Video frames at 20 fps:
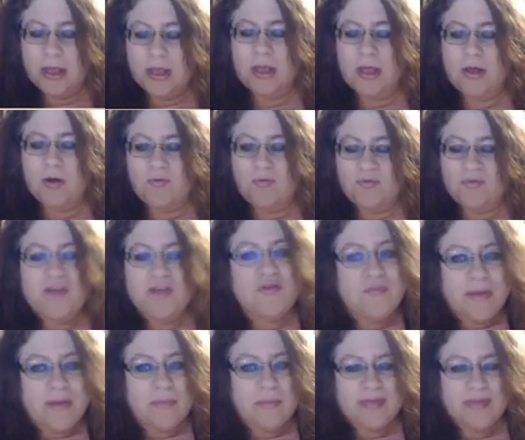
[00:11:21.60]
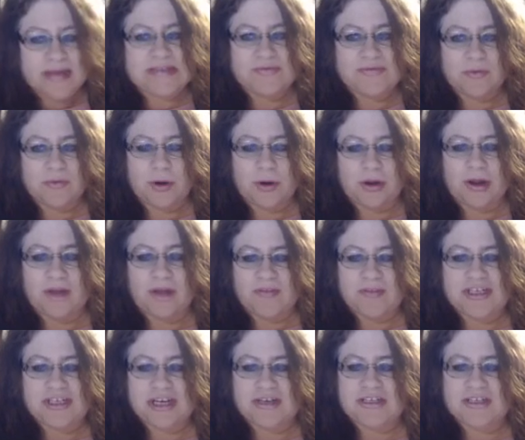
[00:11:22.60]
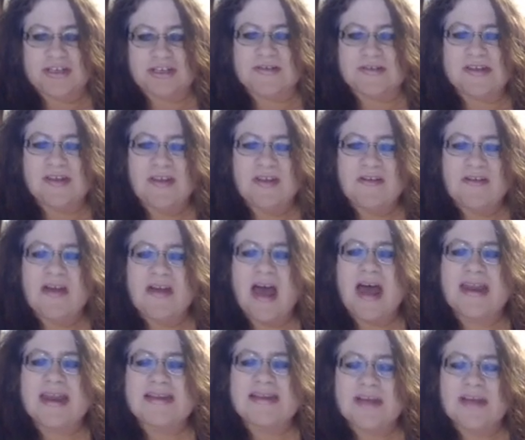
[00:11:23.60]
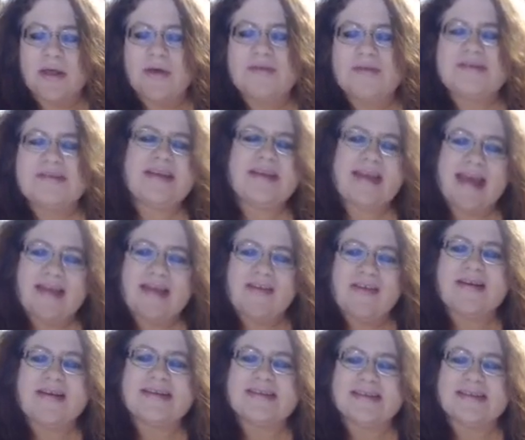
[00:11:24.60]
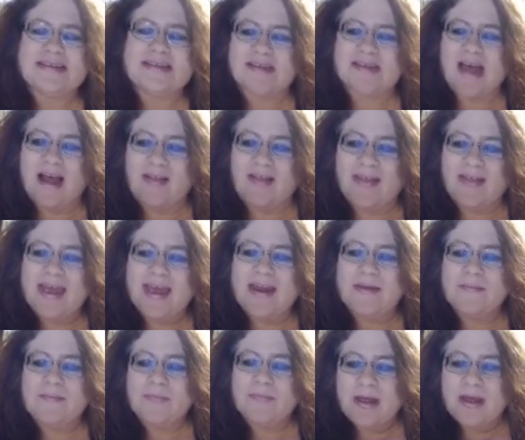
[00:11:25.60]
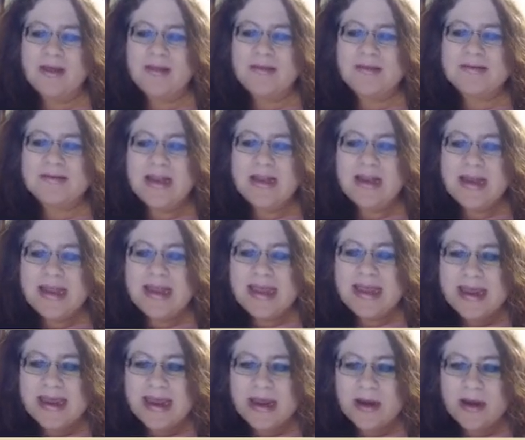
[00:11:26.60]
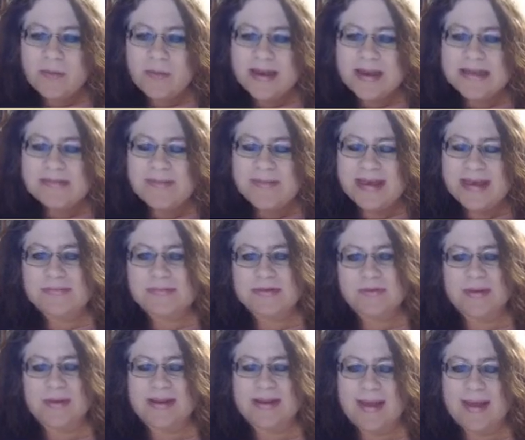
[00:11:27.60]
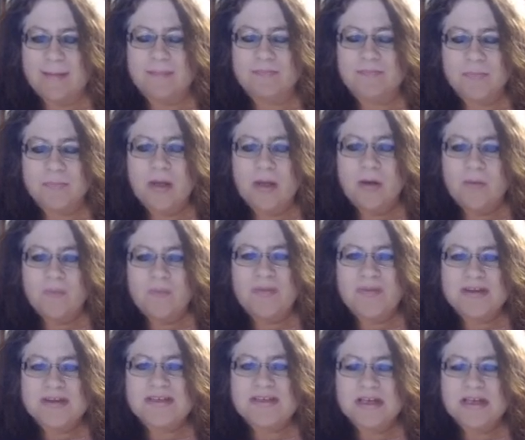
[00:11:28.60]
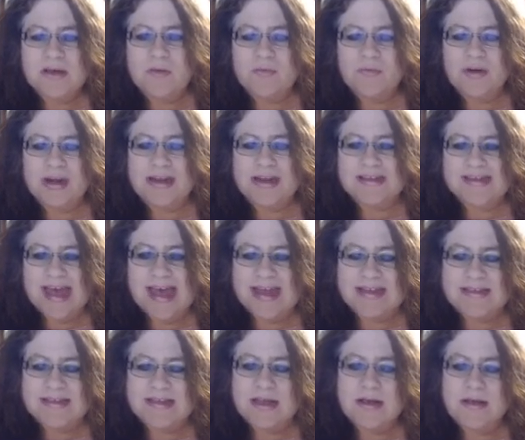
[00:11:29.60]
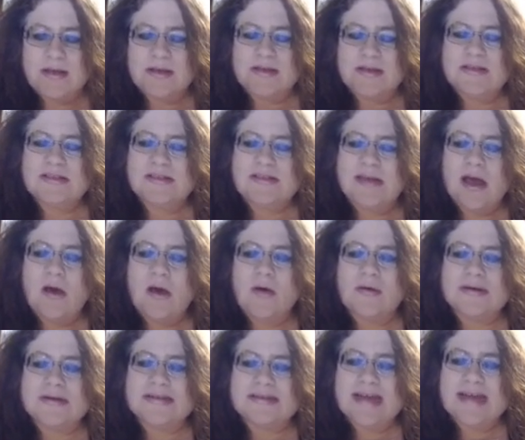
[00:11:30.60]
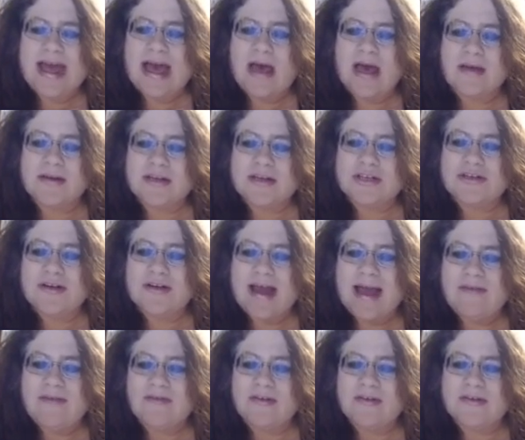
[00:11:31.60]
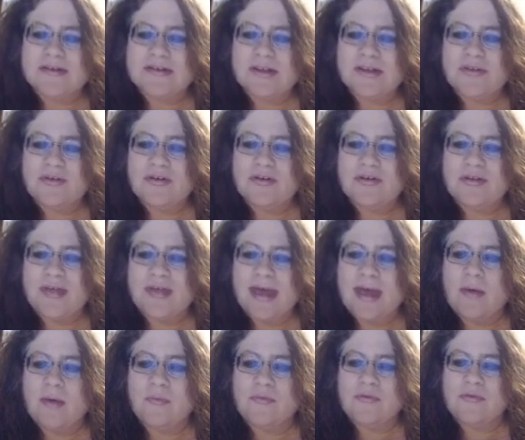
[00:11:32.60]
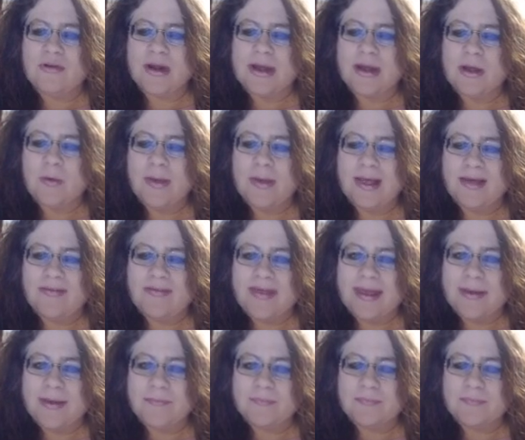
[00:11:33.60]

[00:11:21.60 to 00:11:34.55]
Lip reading: Hopefully you remember this from earlier this year too. So they're not as close together as the solid. There's a little bit of space between them, but they're still pretty dense. So sound travels through them pretty quickly.